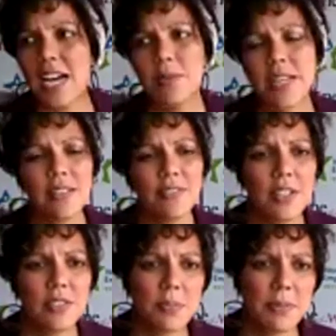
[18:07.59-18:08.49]
how many of
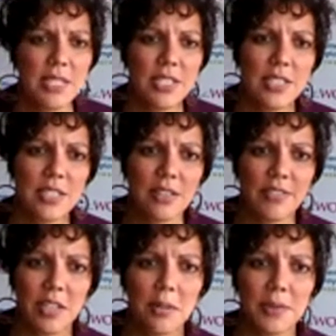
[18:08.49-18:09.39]
those positions are
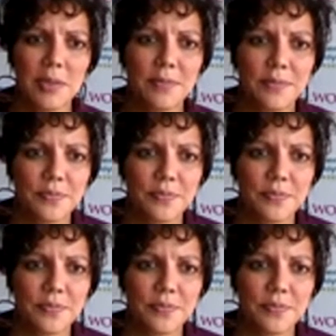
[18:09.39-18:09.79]
available?